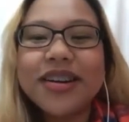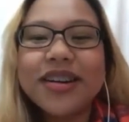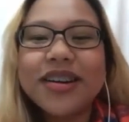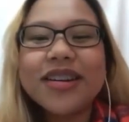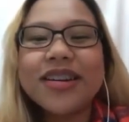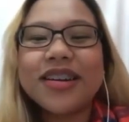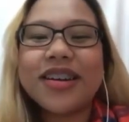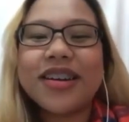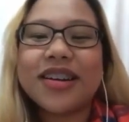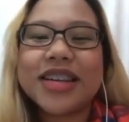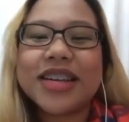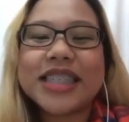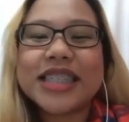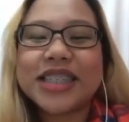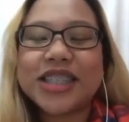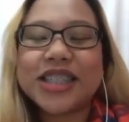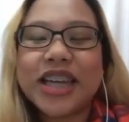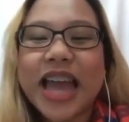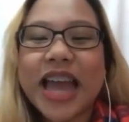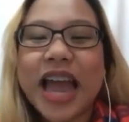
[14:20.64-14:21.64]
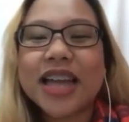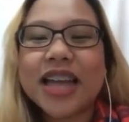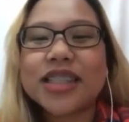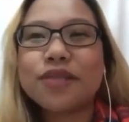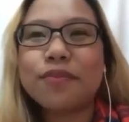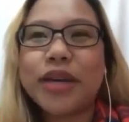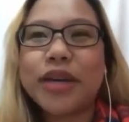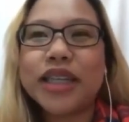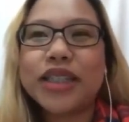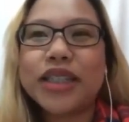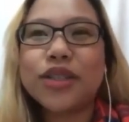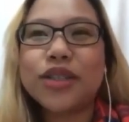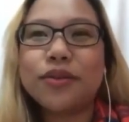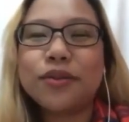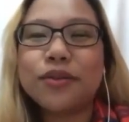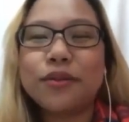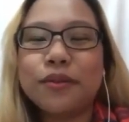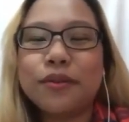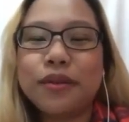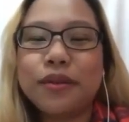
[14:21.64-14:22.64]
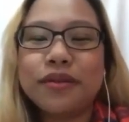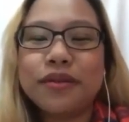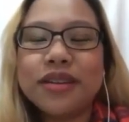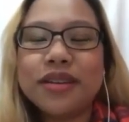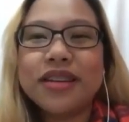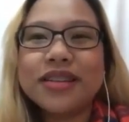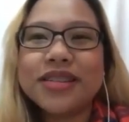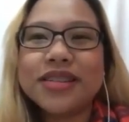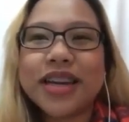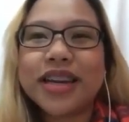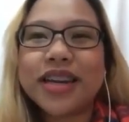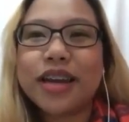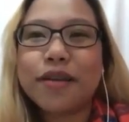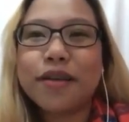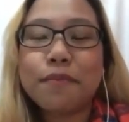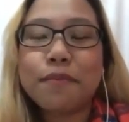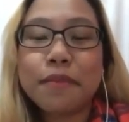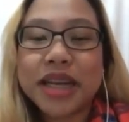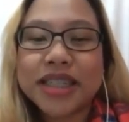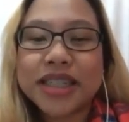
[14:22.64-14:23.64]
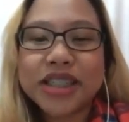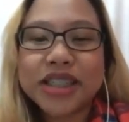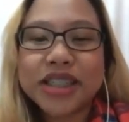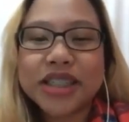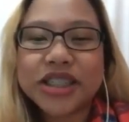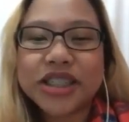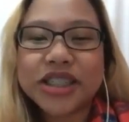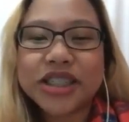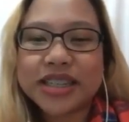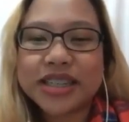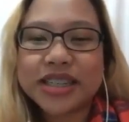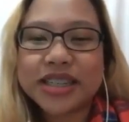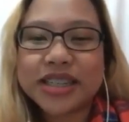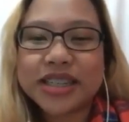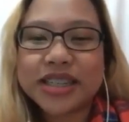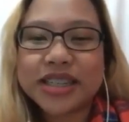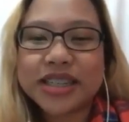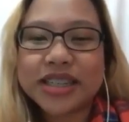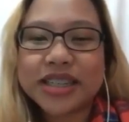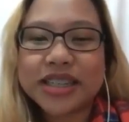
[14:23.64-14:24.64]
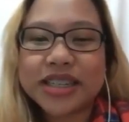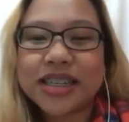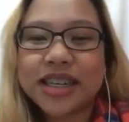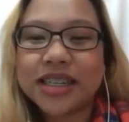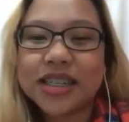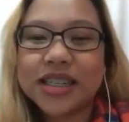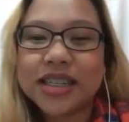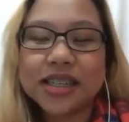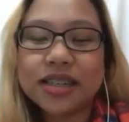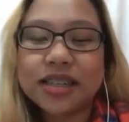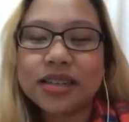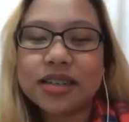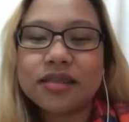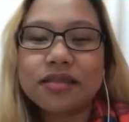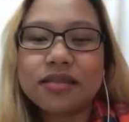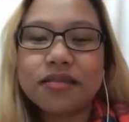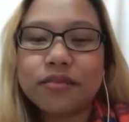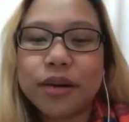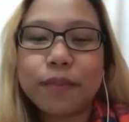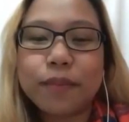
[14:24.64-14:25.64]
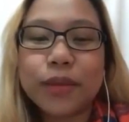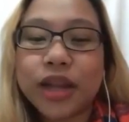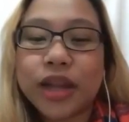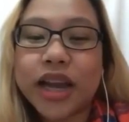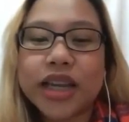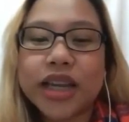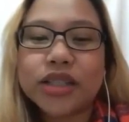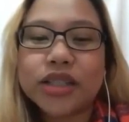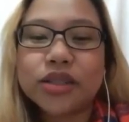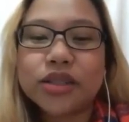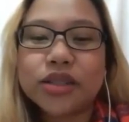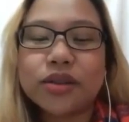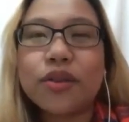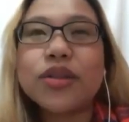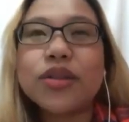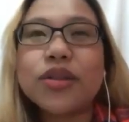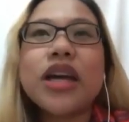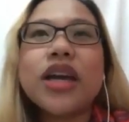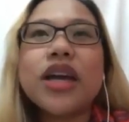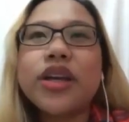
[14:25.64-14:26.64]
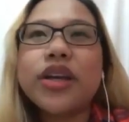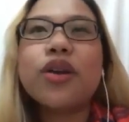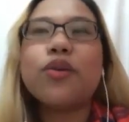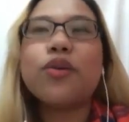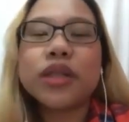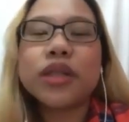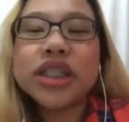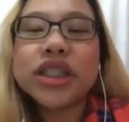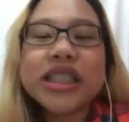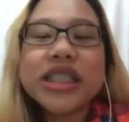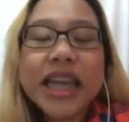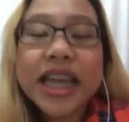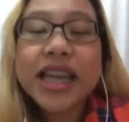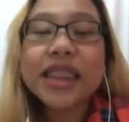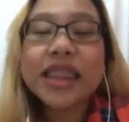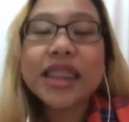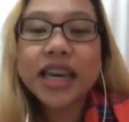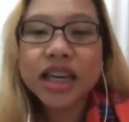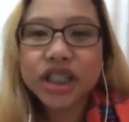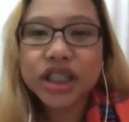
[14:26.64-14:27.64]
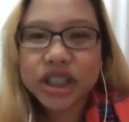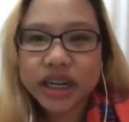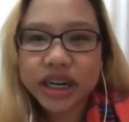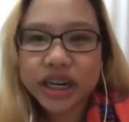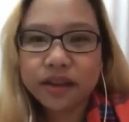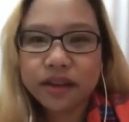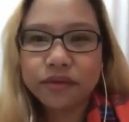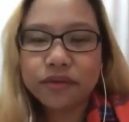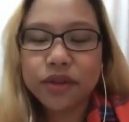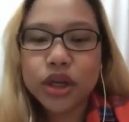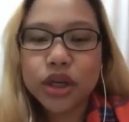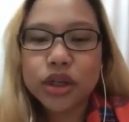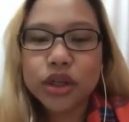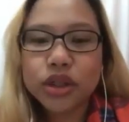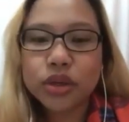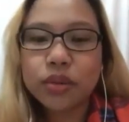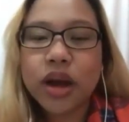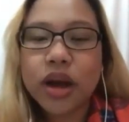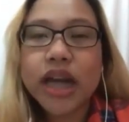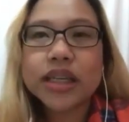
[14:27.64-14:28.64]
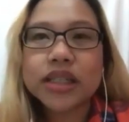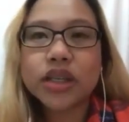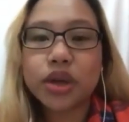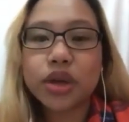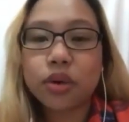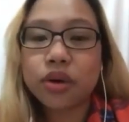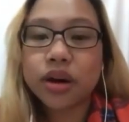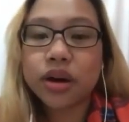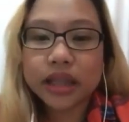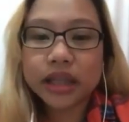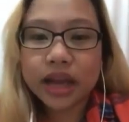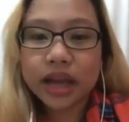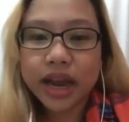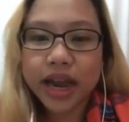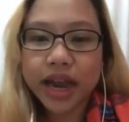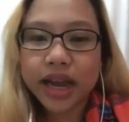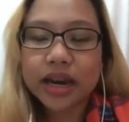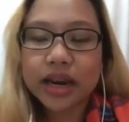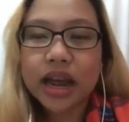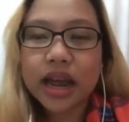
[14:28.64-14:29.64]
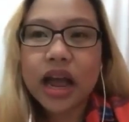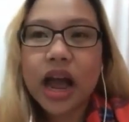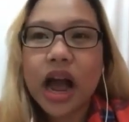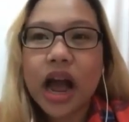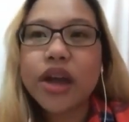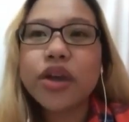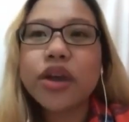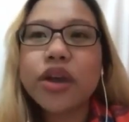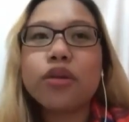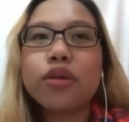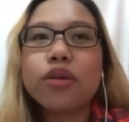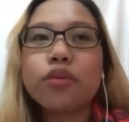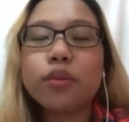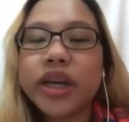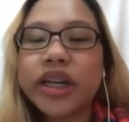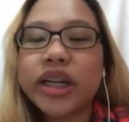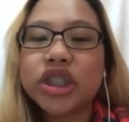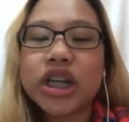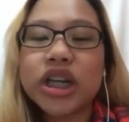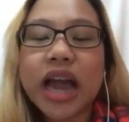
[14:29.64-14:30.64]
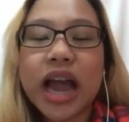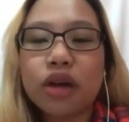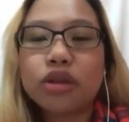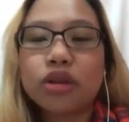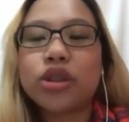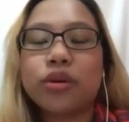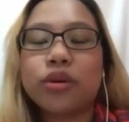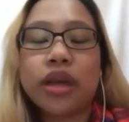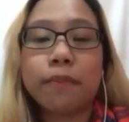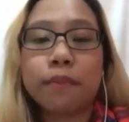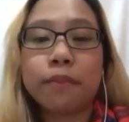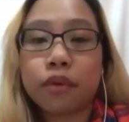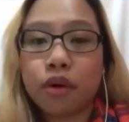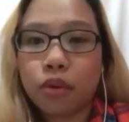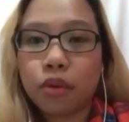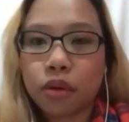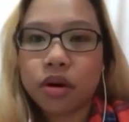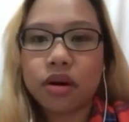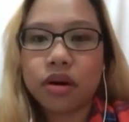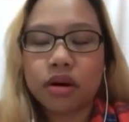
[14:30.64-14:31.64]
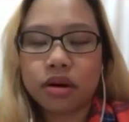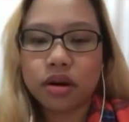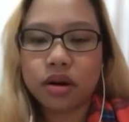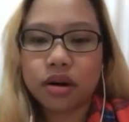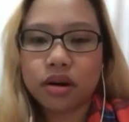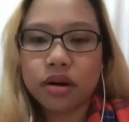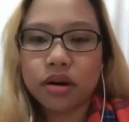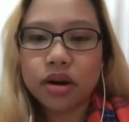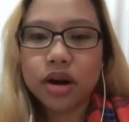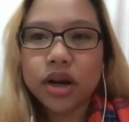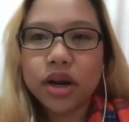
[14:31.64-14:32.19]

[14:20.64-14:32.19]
You know, he asked me to send him messages in case he doesn't reply to them. You know, just take the initiative to ask your client how you can reach out to him or her.